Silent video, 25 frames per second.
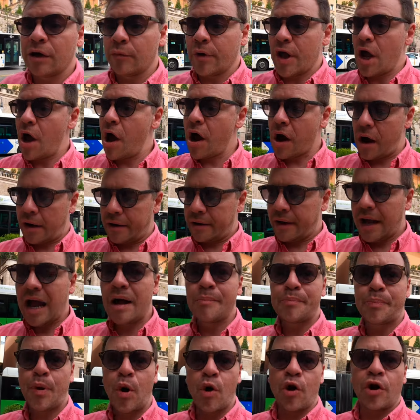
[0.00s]
here we are
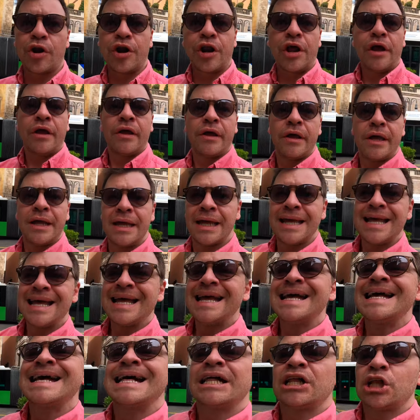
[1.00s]
at Born.
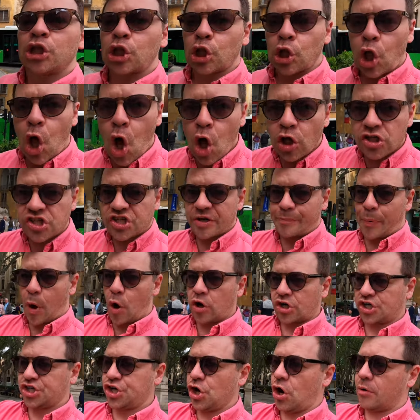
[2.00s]
Lots of
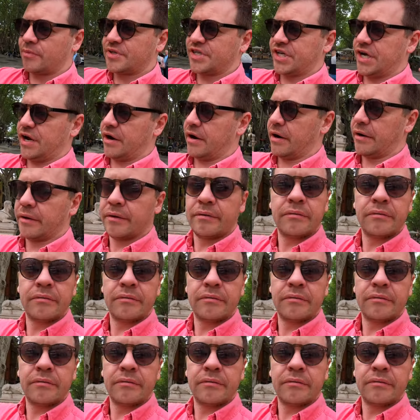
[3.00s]
posh shops here.